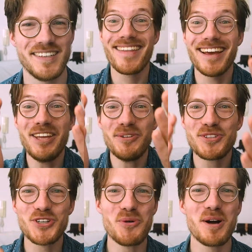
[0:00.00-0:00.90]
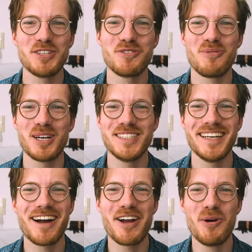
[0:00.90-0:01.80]
Thank you so much for
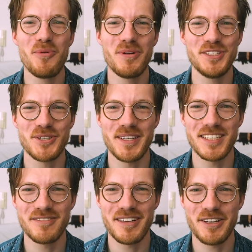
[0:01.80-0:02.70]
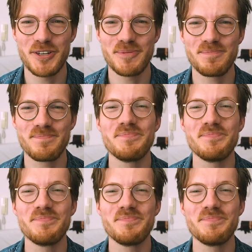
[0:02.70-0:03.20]
watching. I hope you enjoyed this video.